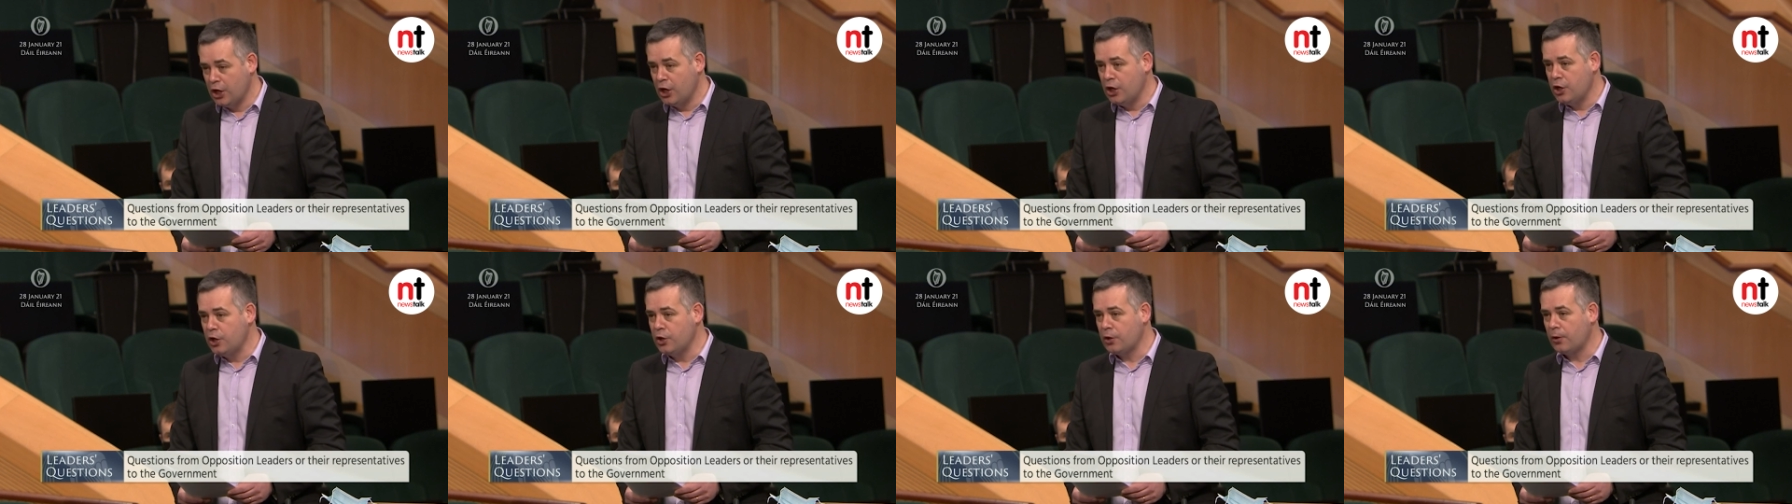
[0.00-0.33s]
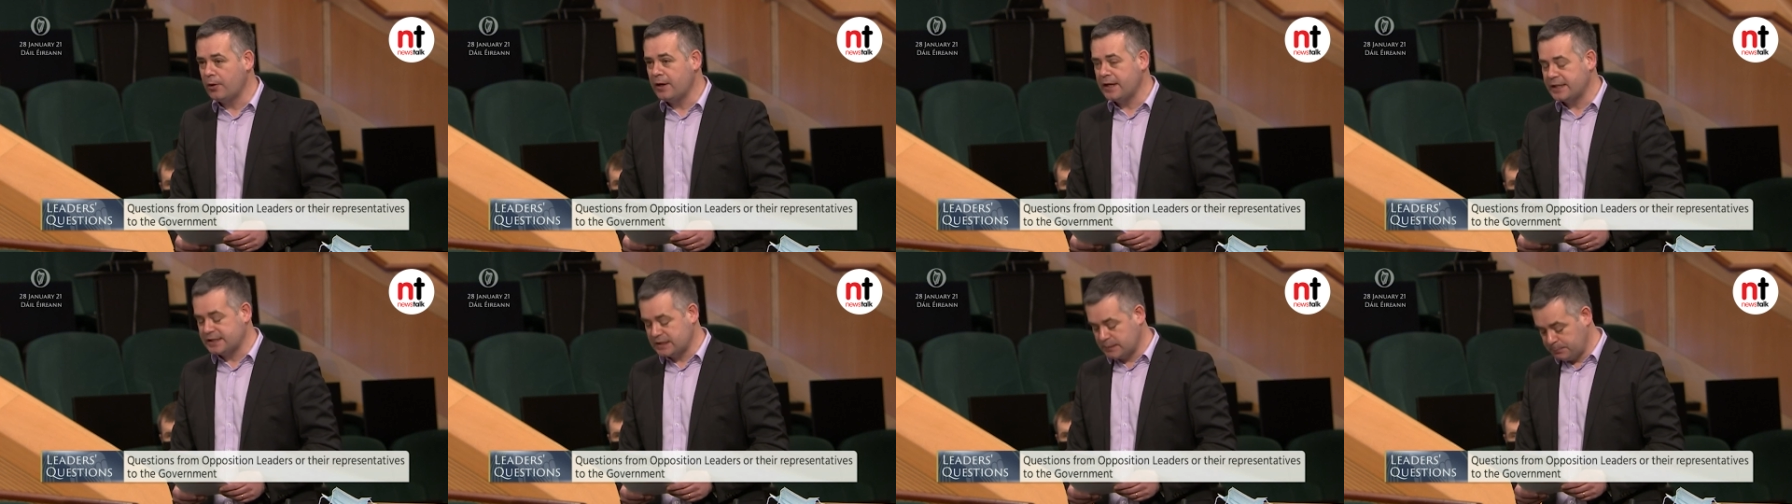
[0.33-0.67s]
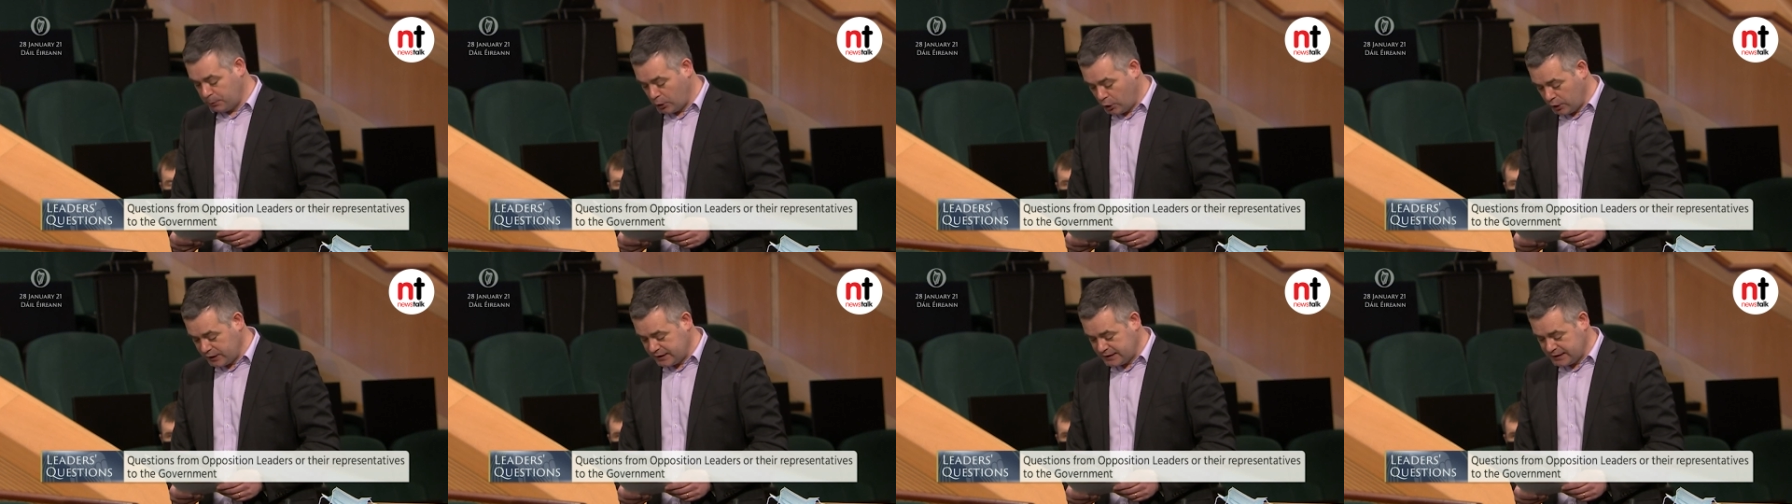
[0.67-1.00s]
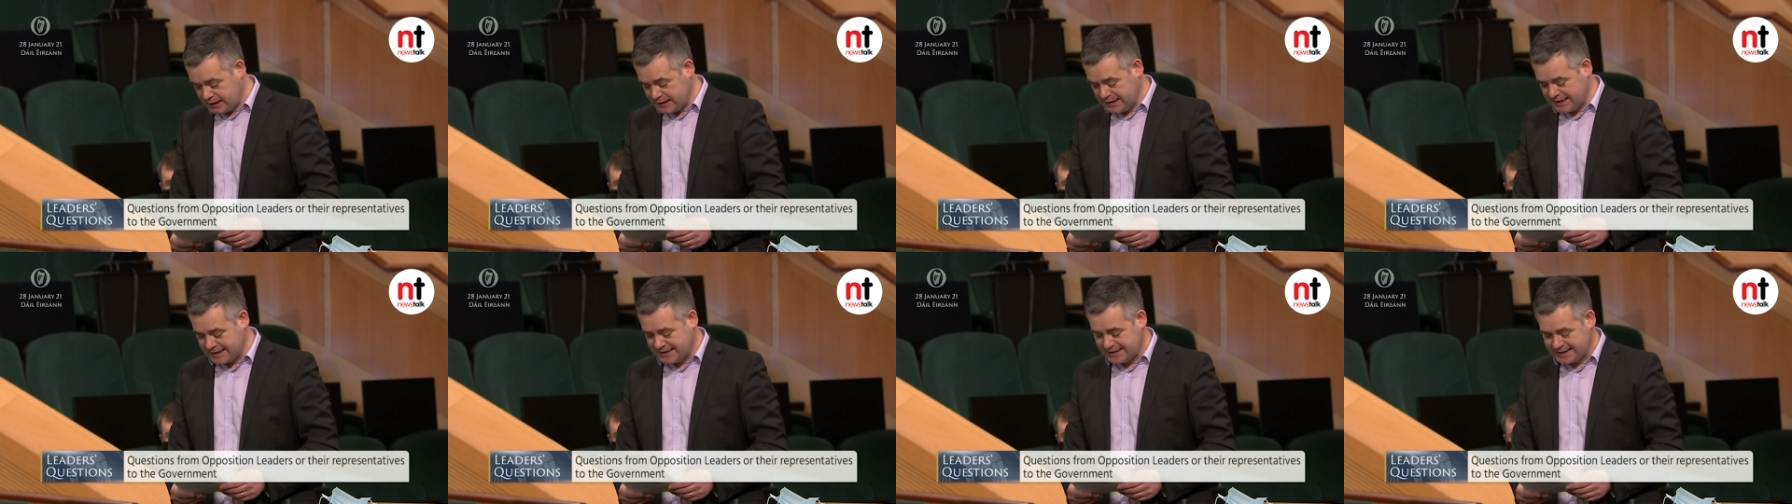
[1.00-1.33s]
who are
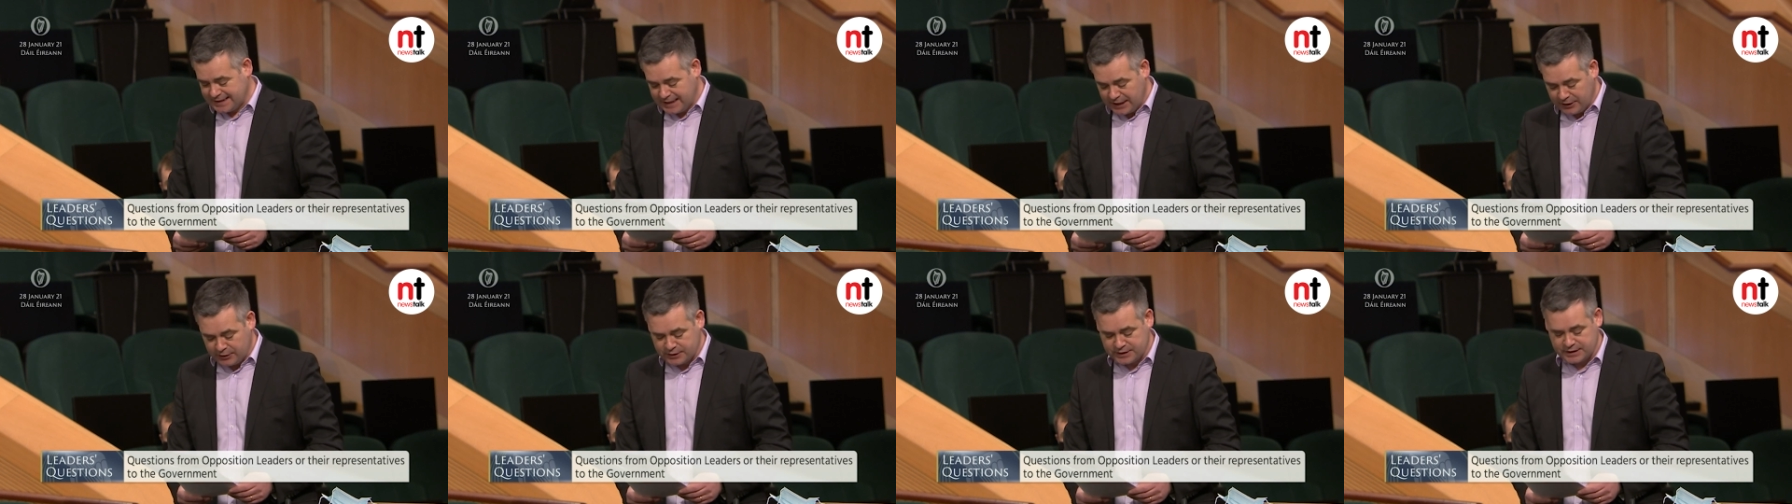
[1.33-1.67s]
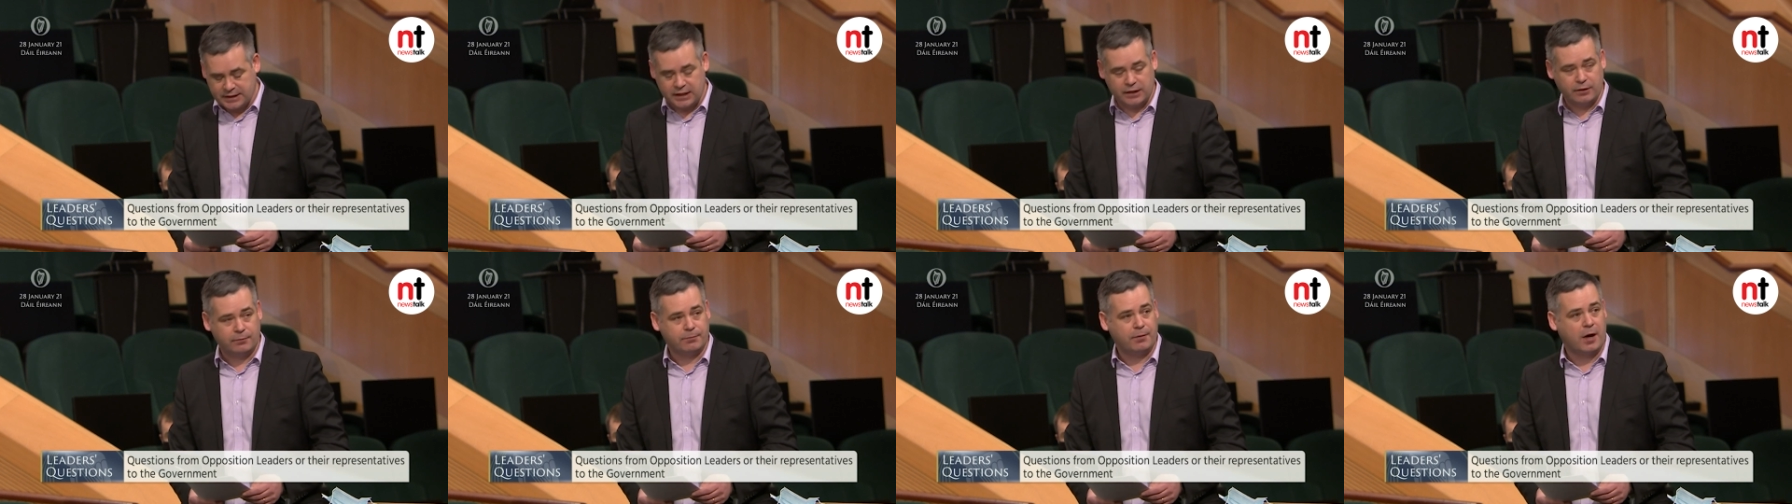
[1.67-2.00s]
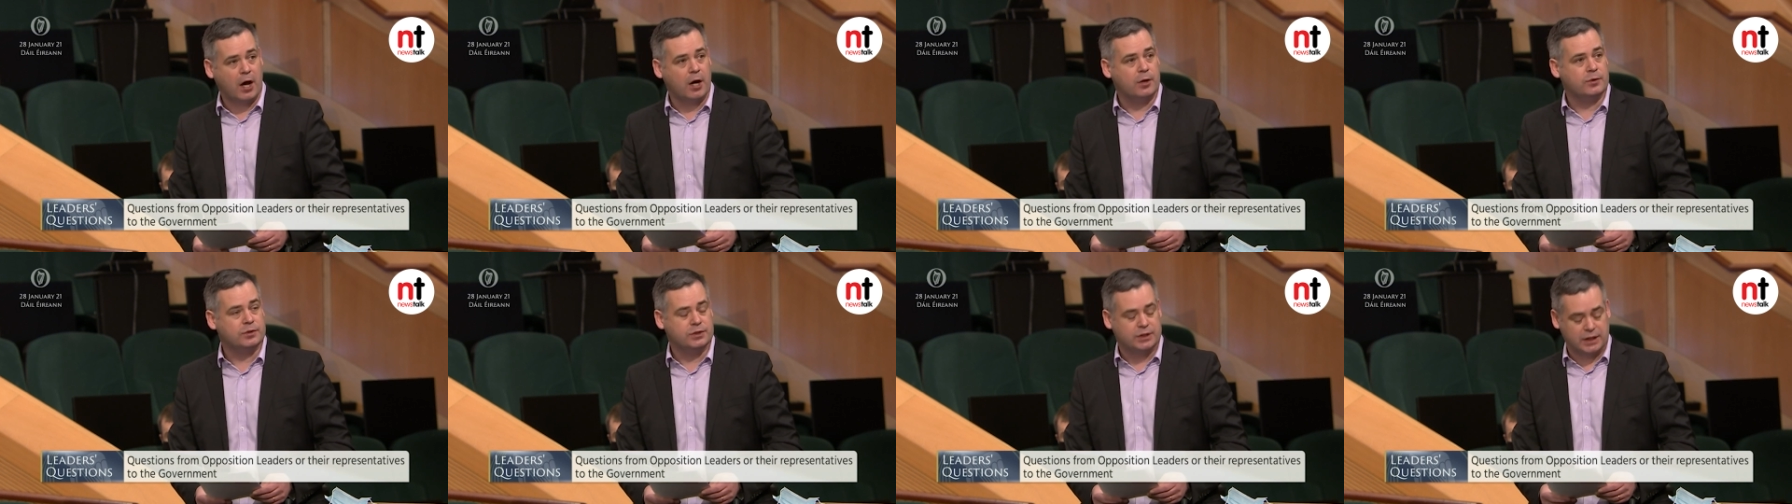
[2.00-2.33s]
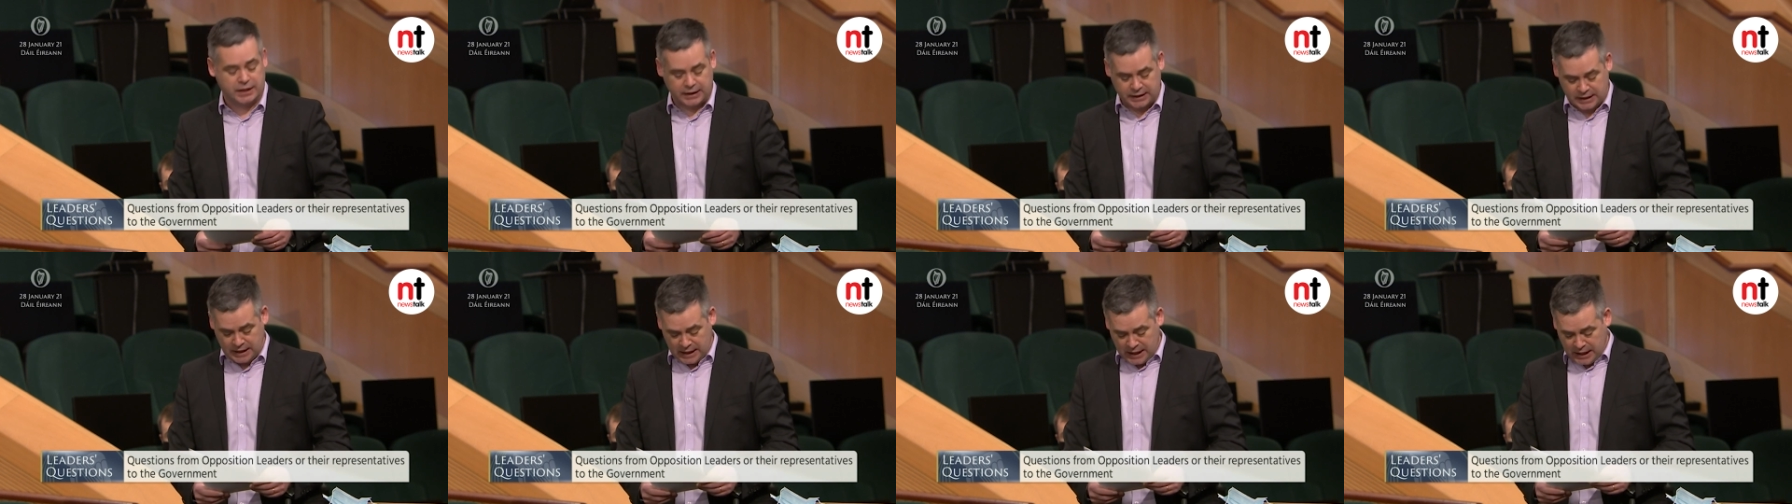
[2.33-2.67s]
exploiting the scarcity of
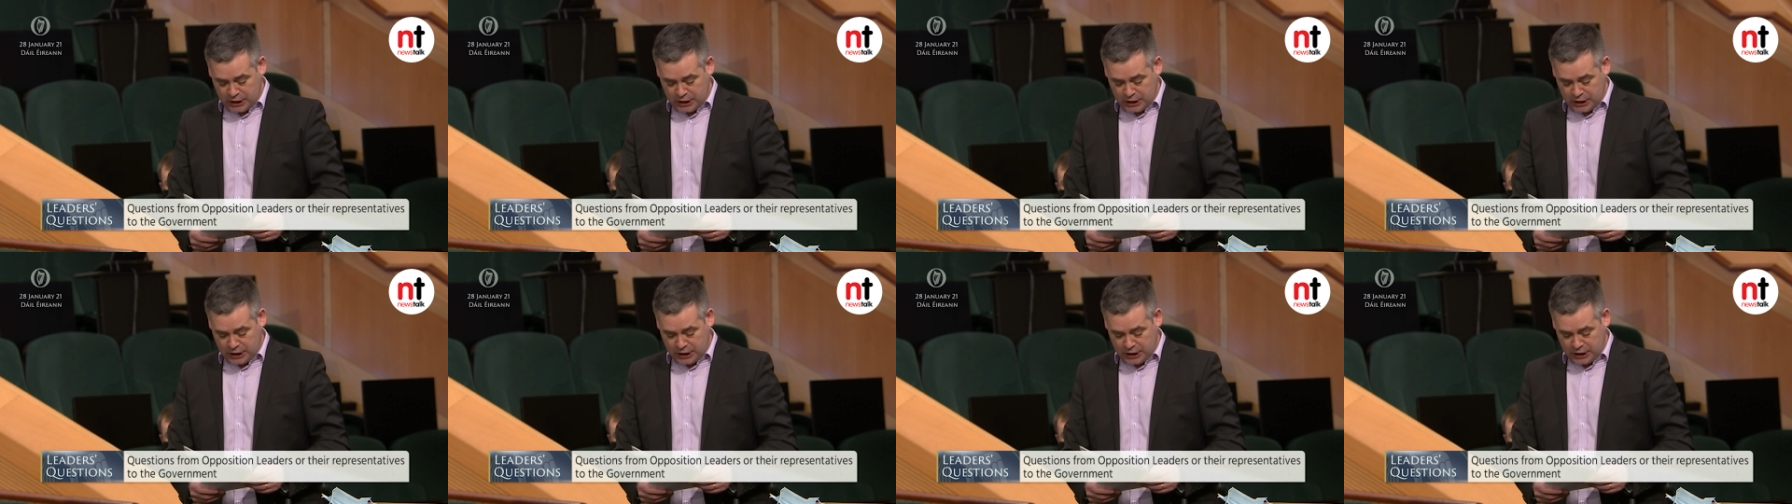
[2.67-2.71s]
housing